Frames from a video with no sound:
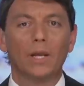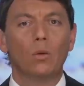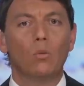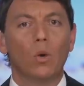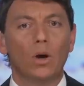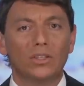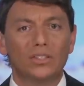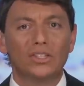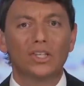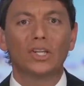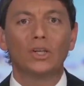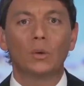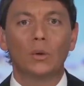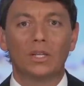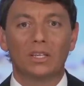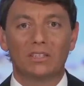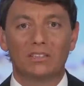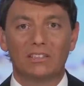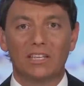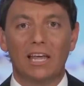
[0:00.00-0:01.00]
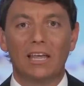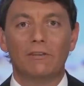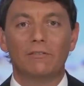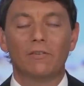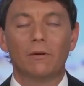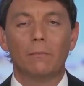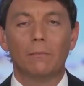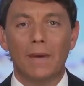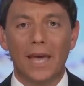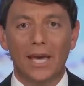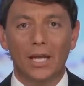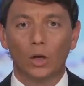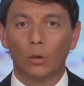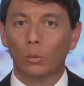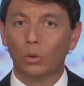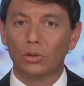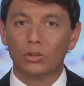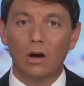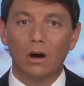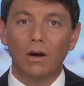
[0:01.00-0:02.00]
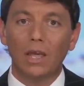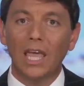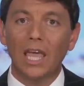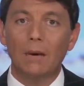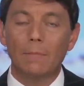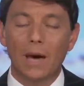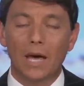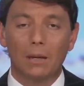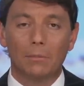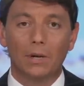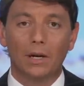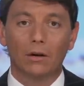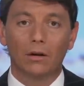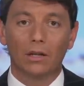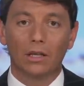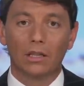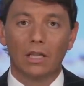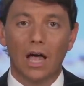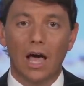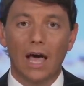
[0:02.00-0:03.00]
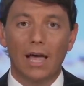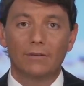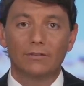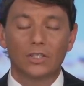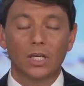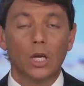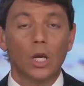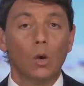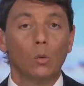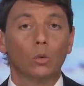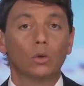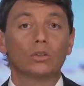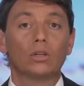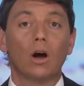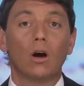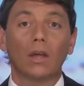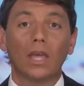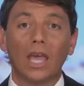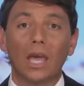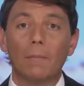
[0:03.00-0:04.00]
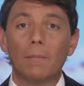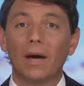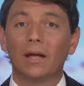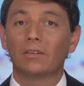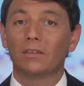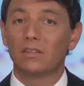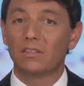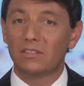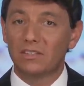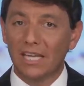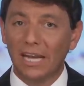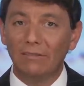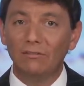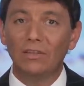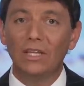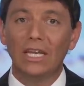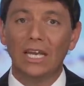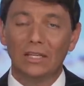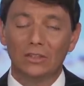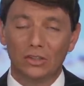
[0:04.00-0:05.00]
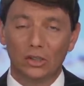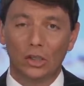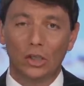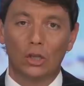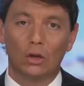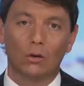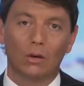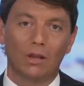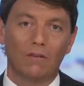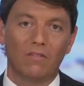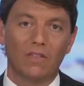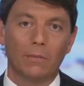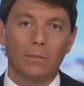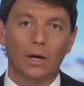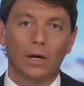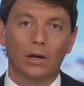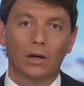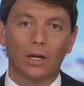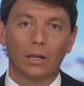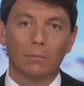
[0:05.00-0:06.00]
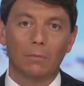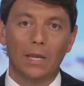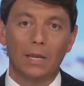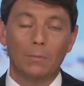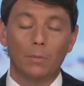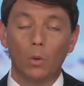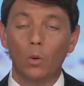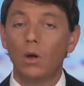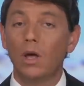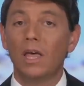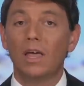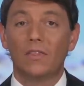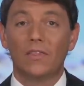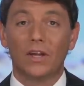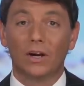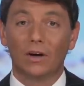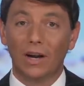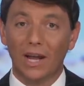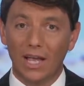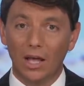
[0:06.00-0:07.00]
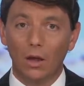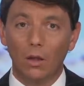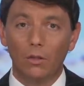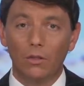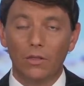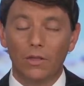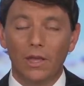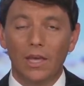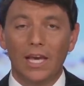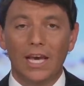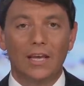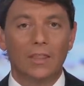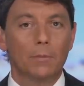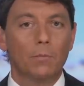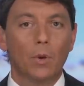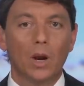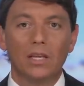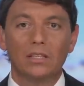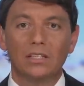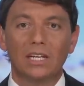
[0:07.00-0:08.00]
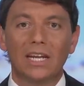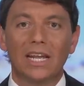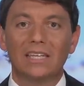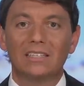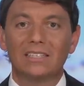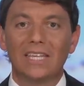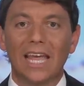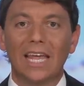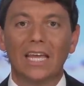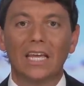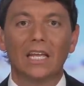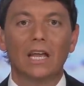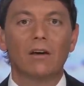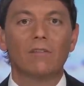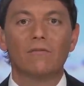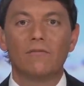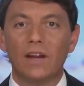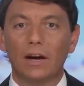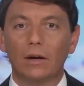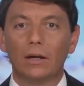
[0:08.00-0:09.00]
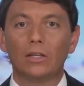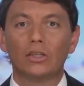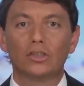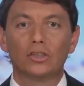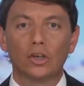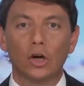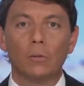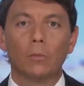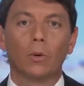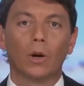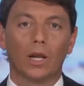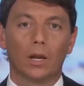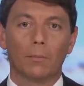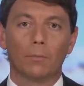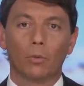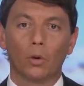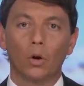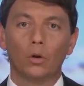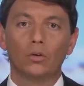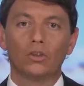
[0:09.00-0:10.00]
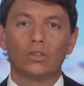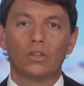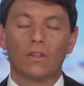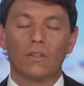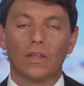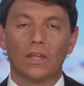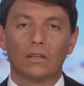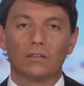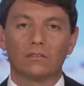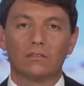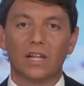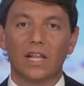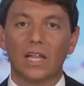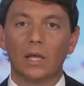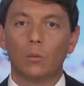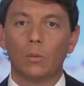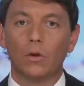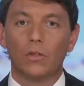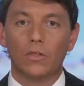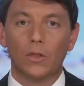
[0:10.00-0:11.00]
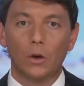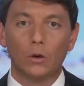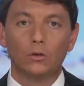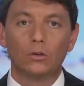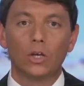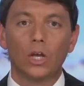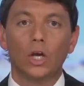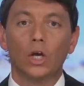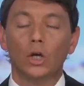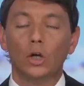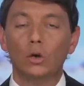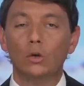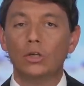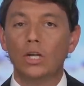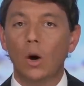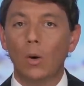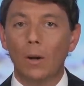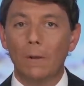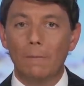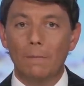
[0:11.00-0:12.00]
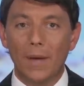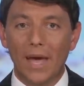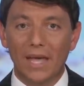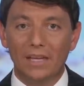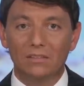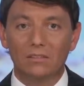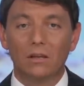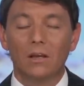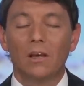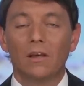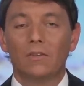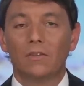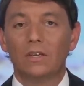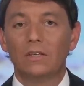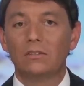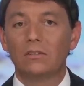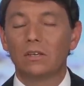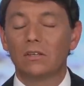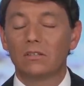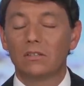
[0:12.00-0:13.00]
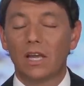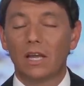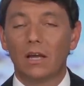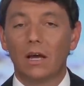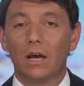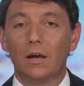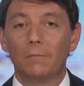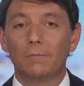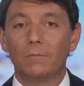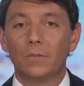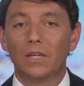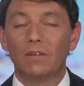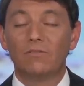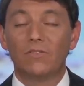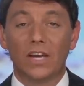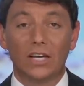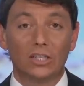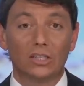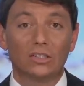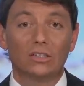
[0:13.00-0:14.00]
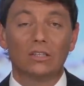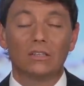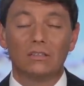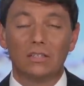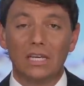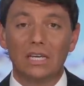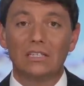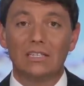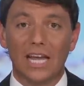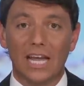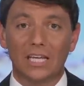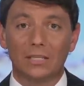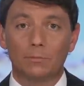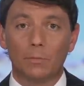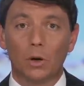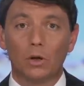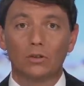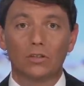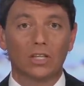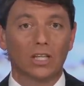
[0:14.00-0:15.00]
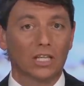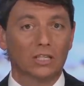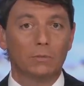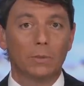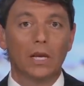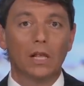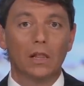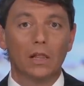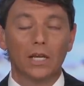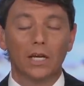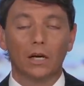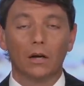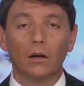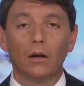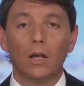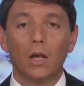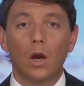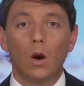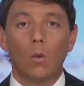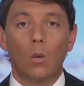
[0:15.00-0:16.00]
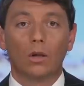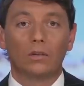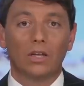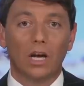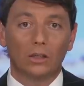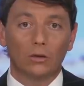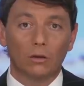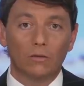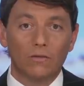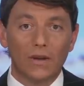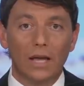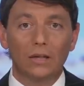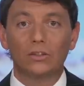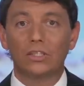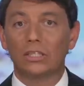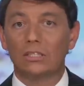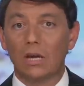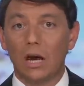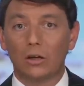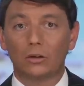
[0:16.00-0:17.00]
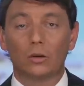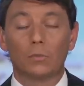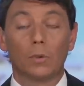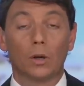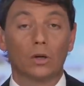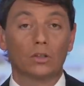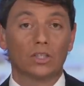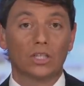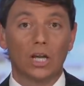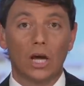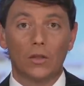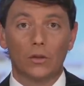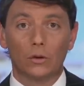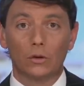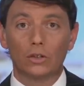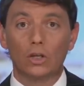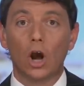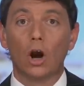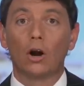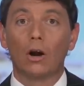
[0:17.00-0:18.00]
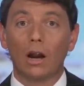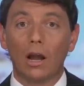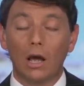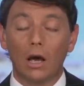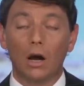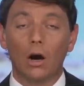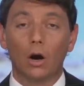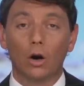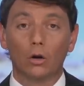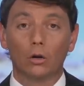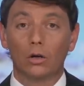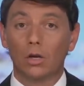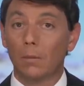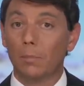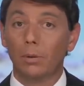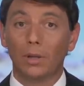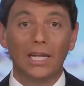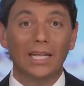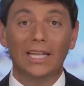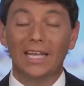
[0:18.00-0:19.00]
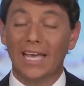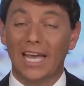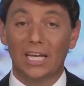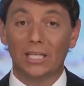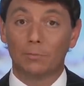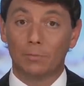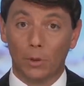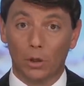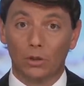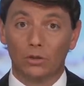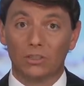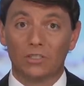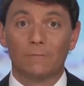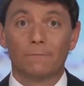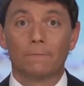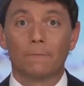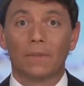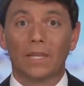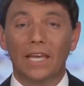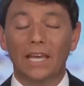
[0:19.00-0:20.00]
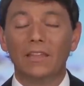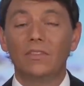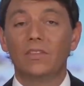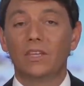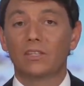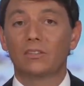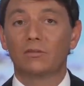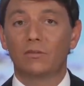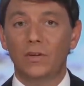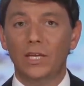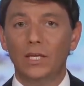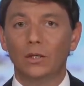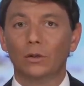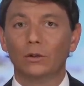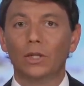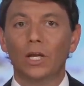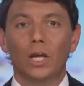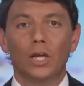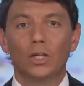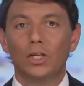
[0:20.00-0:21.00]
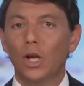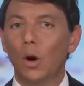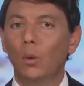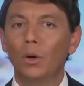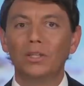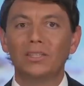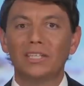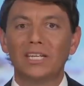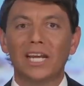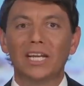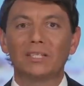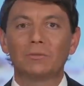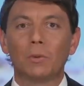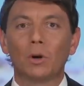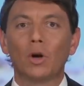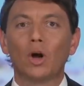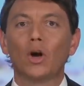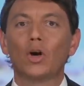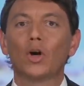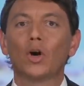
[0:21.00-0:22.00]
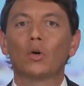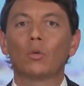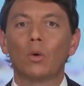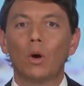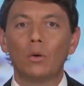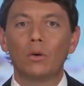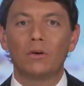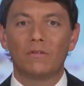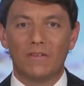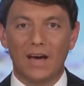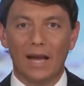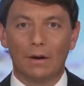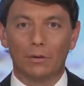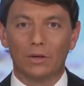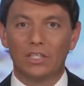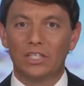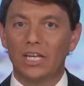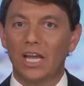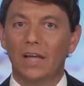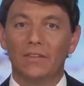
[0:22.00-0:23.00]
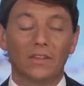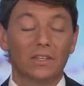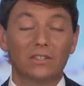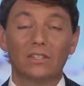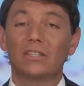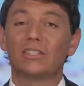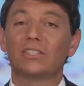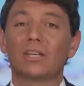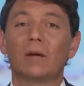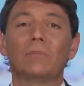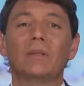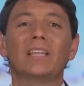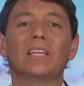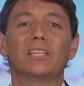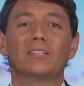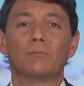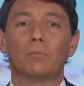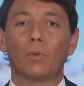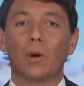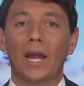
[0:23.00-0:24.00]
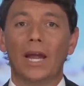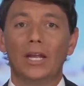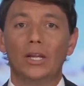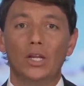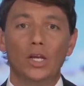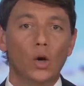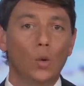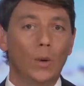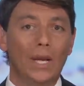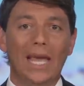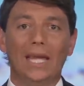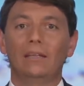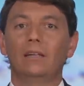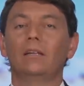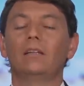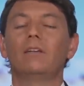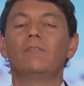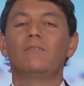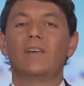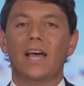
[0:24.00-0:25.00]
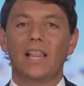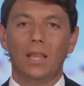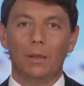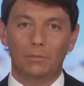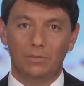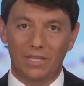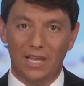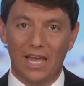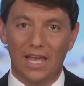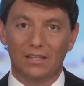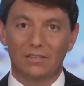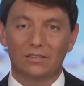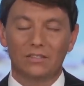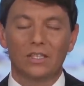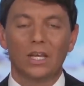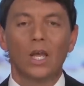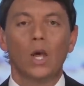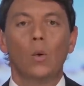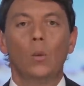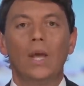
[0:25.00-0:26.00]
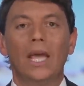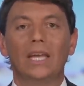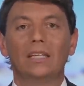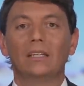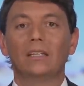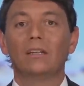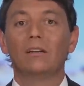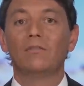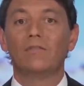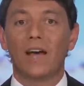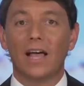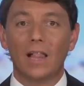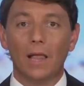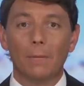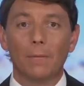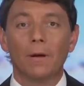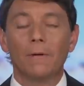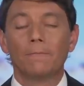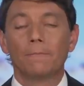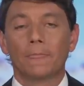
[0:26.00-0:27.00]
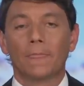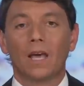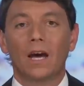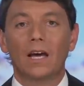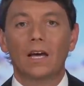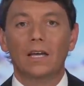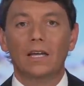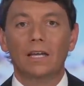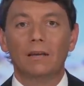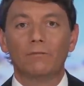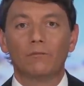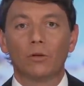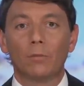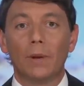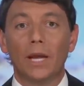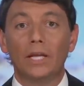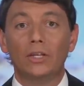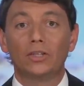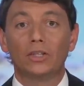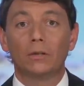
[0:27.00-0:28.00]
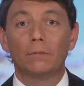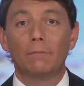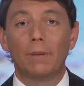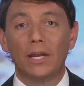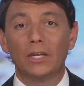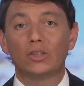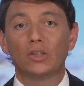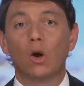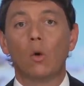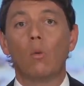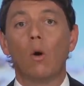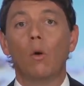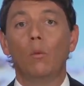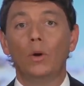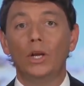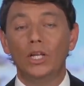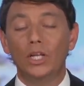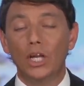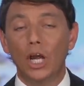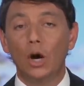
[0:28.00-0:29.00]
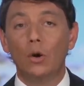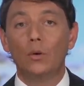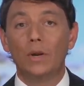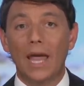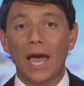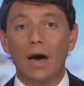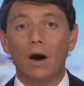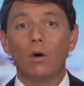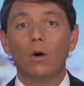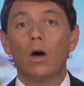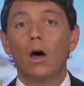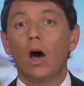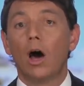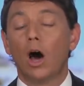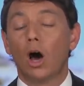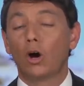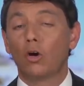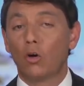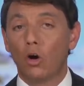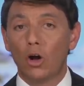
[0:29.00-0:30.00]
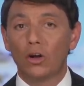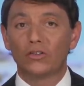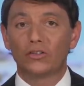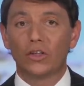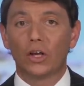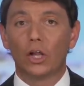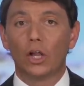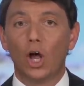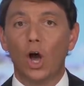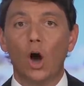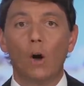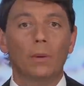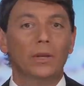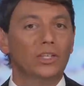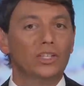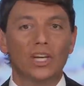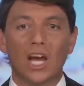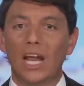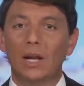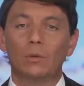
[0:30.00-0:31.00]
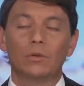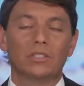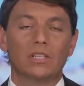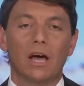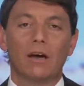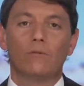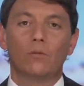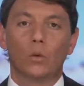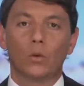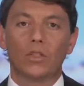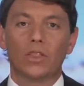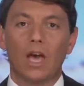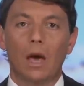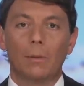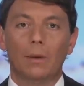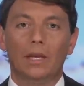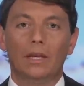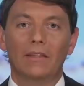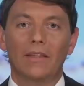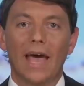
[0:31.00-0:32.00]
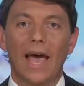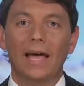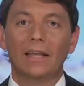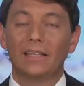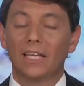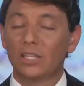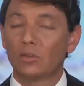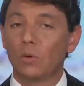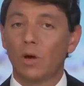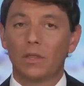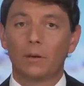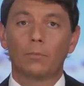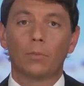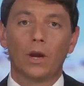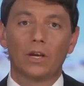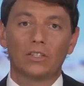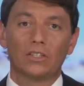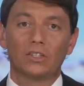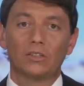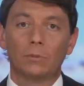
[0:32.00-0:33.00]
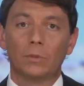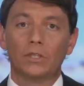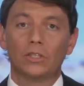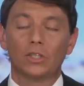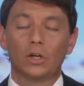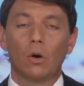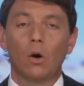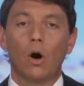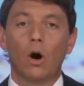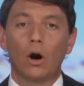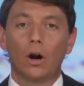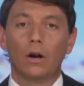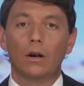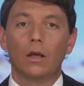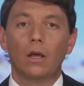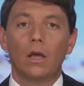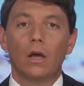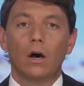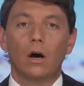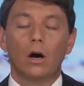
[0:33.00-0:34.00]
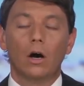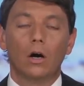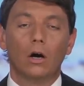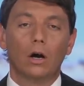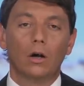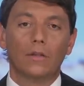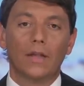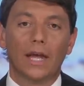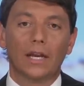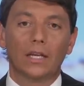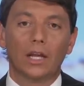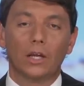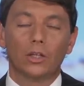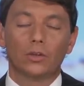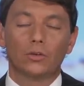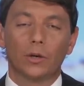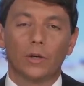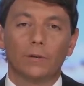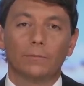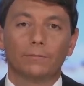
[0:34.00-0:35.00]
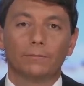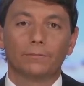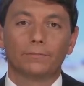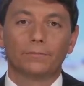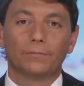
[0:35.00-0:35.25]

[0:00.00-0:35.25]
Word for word: But he wants to do it in a safe manner. We're talking about American lives. We're talking about the safety and security of the American people, their health. And the president has taken a very sobering approach to this, dealing with those who know it best, these dis- um, infectious disease experts. And let's be clear while Dr. Fauci, Dr. Yeah. Birx, and others are, uh, are completely experts, in this field. No one's an expert on coronavirus yet. This is something that's brand new. We had to develop tests, we had to develop uh, information based on what we know now across the globe. And China was not forthcoming yeah. in that. And that's why the president's been so hard on, on that country.